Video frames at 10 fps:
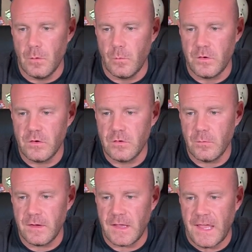when you're
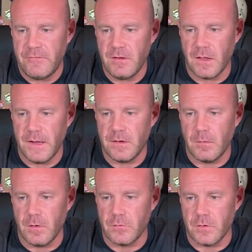doing heavy light
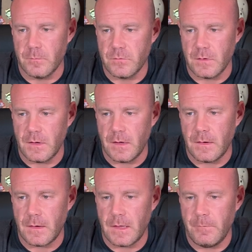dumbbell jumps,
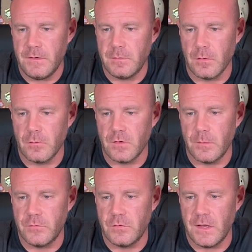how many total
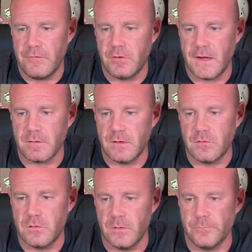jumps do you have your
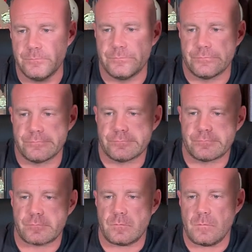athletes do?
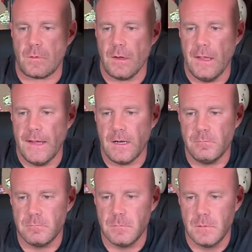
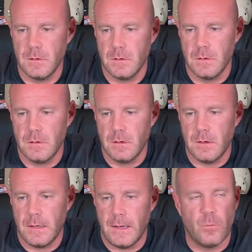Adam,
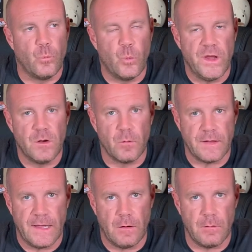we don't
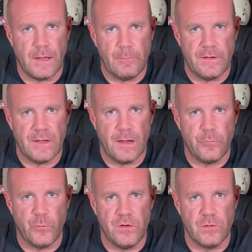count how many
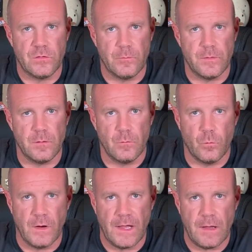times we do something.
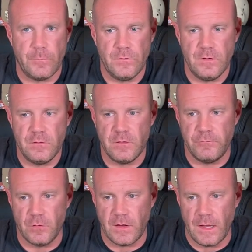What happens is if
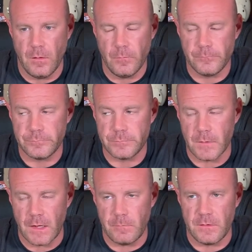you count
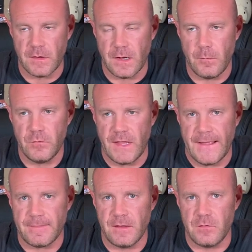how many times the
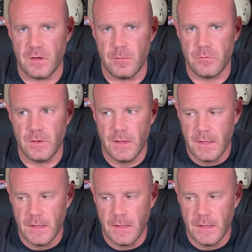athlete jumps,